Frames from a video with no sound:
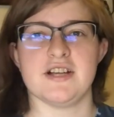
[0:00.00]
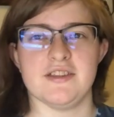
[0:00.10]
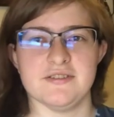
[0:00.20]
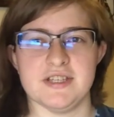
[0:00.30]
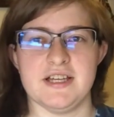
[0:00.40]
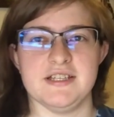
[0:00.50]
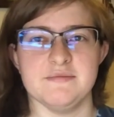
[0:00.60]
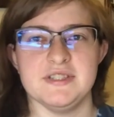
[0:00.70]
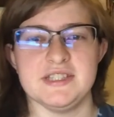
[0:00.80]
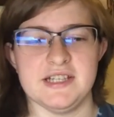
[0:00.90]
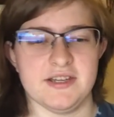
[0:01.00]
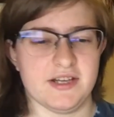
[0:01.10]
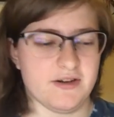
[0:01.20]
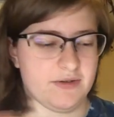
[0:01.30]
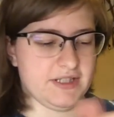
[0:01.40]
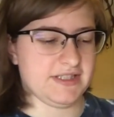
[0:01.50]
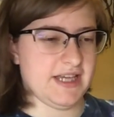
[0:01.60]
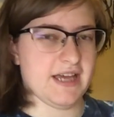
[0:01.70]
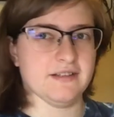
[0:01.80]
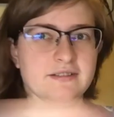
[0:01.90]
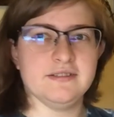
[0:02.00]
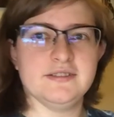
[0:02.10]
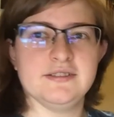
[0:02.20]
to try those on him and see how they go with his saddle.